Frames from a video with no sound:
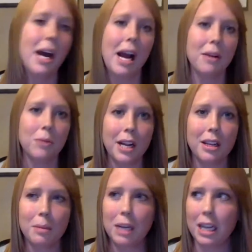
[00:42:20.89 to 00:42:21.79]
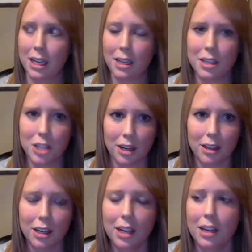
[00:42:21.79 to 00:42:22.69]
I read it at the beginning of this year.
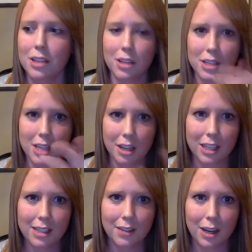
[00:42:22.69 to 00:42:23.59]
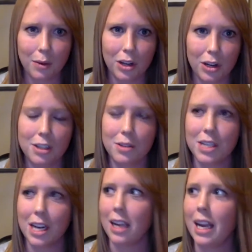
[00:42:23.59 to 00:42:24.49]
So there's another activity I want you to do tonight.